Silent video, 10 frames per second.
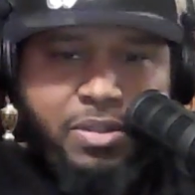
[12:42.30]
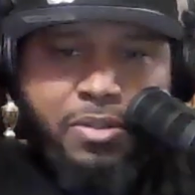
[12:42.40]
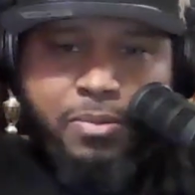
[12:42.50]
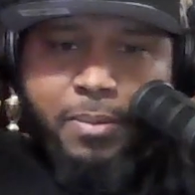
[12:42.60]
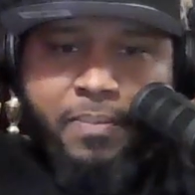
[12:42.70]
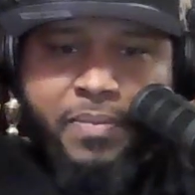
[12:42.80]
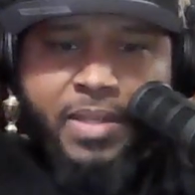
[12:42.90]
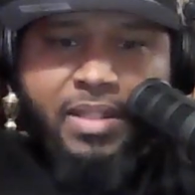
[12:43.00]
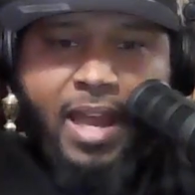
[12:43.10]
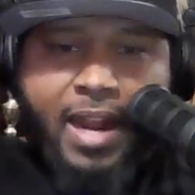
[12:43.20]
Excuse me.
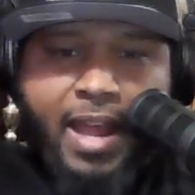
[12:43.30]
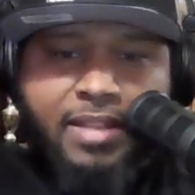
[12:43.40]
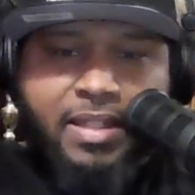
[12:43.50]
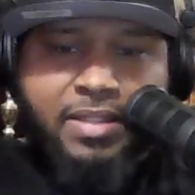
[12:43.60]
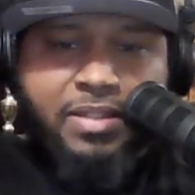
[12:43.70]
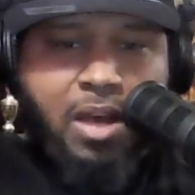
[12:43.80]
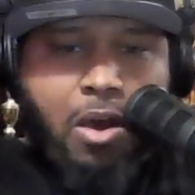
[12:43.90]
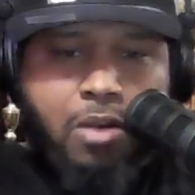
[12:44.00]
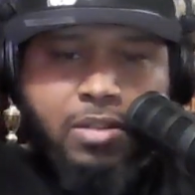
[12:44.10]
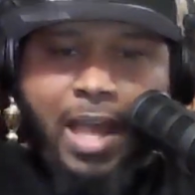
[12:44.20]
He's got access to
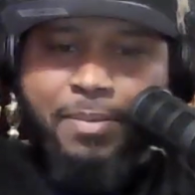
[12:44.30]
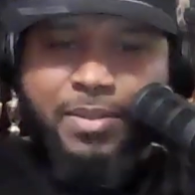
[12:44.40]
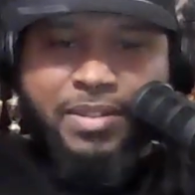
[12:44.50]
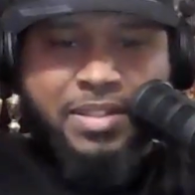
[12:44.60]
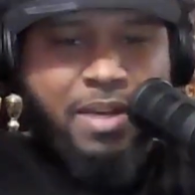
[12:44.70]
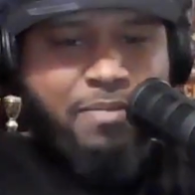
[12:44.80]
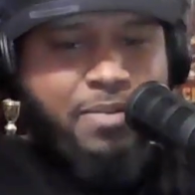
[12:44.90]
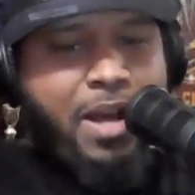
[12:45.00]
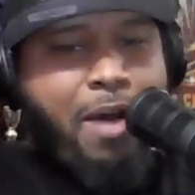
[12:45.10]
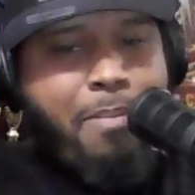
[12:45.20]
all types of
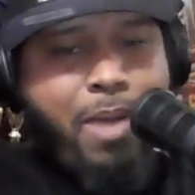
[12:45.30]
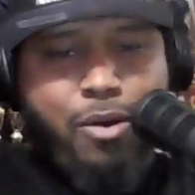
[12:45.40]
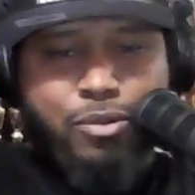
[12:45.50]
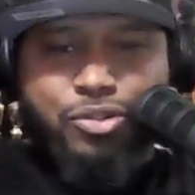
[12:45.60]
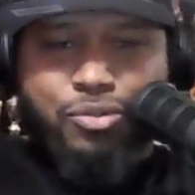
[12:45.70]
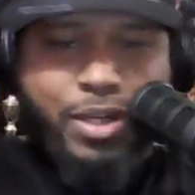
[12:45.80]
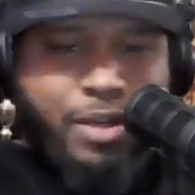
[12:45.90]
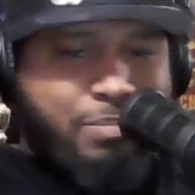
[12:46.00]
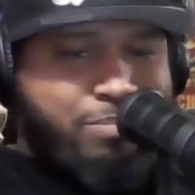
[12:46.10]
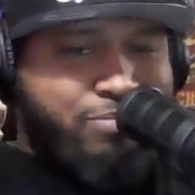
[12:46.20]
stuff, gumbo,
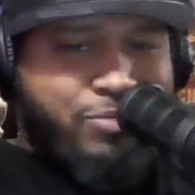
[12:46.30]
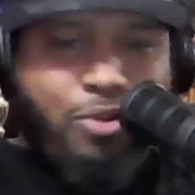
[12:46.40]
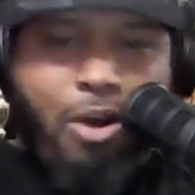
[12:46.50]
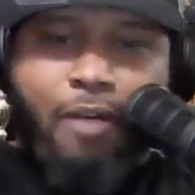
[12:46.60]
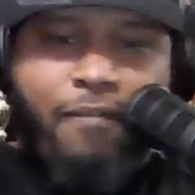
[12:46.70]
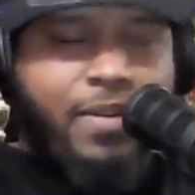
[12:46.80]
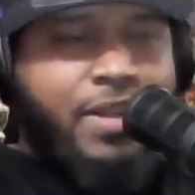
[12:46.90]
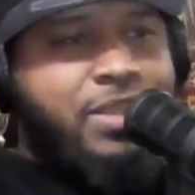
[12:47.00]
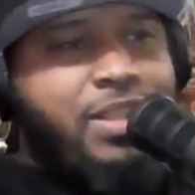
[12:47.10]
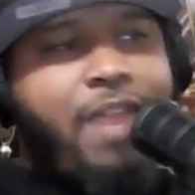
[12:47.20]
shrimp,
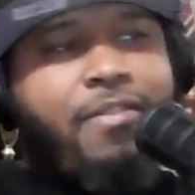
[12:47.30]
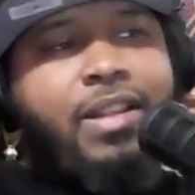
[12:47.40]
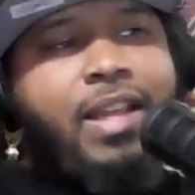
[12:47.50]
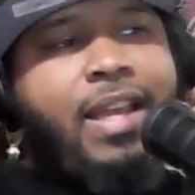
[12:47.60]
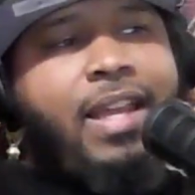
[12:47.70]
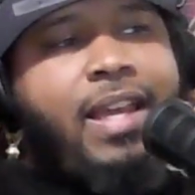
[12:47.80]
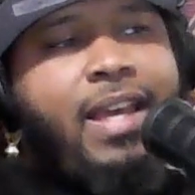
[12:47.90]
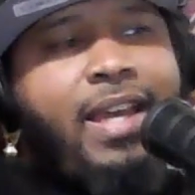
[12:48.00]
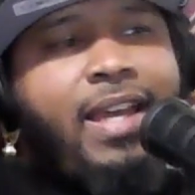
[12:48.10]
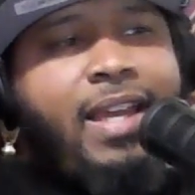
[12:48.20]
crawfish, everything.
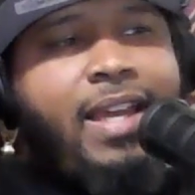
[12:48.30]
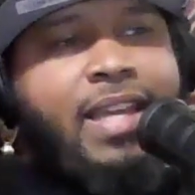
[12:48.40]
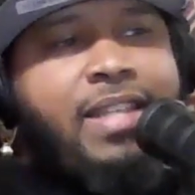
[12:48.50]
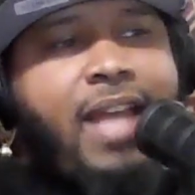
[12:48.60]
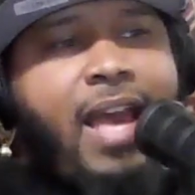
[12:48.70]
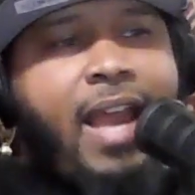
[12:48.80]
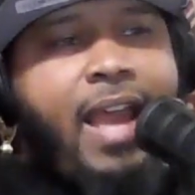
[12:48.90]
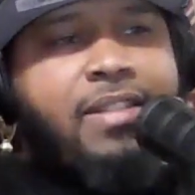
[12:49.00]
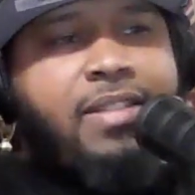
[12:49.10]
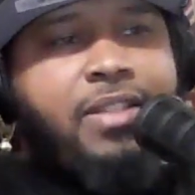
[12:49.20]
He's got
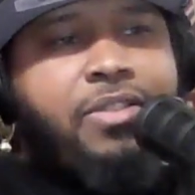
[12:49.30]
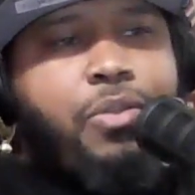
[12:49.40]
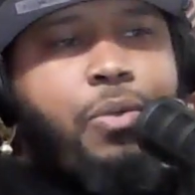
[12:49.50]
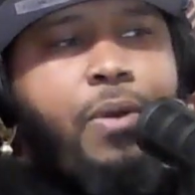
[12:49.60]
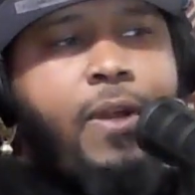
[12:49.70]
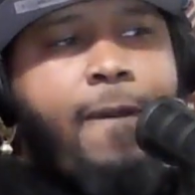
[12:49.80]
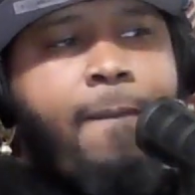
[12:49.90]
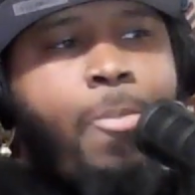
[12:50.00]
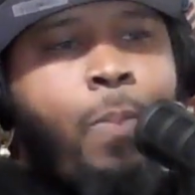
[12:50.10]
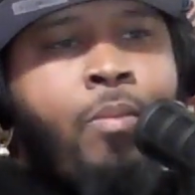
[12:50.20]
access to it.
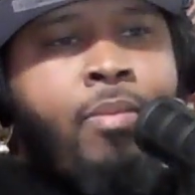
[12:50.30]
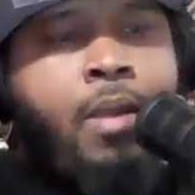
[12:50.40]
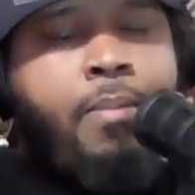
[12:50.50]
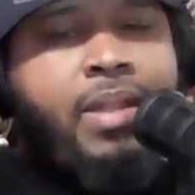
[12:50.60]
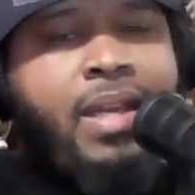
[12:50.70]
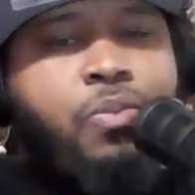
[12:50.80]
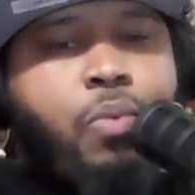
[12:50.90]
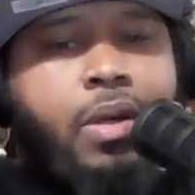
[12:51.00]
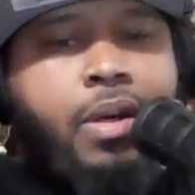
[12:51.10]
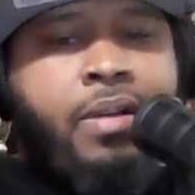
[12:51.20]
But
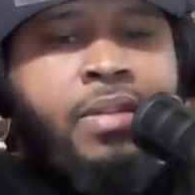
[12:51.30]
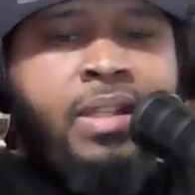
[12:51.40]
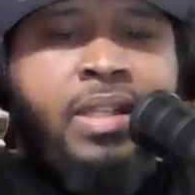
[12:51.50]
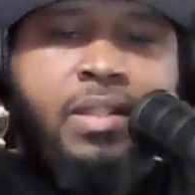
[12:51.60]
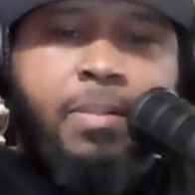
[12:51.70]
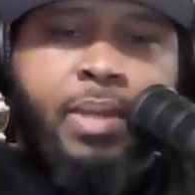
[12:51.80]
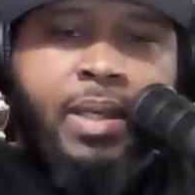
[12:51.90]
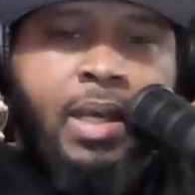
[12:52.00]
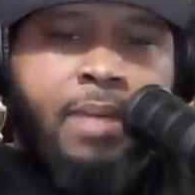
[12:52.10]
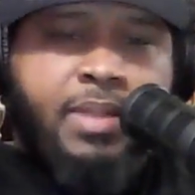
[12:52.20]
that's where the
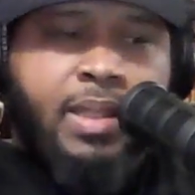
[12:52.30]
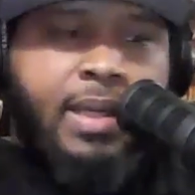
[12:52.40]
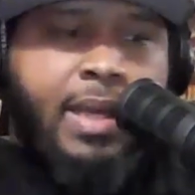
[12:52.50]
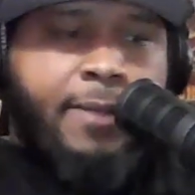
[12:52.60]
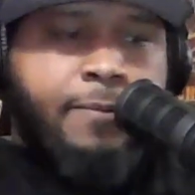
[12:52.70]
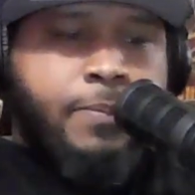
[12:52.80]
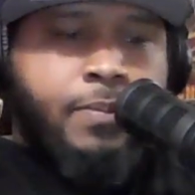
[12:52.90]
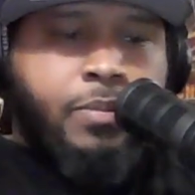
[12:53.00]
discipline comes in at.